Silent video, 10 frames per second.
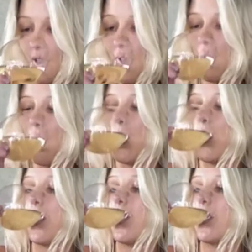
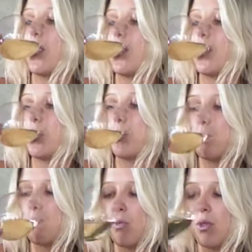
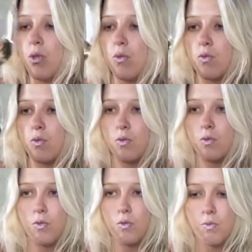
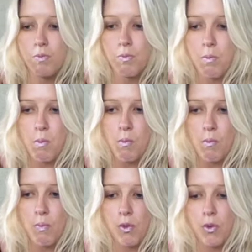
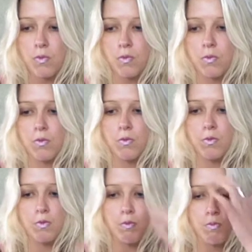
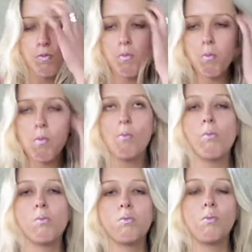
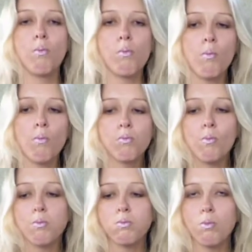
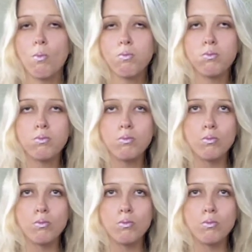(no one is talking)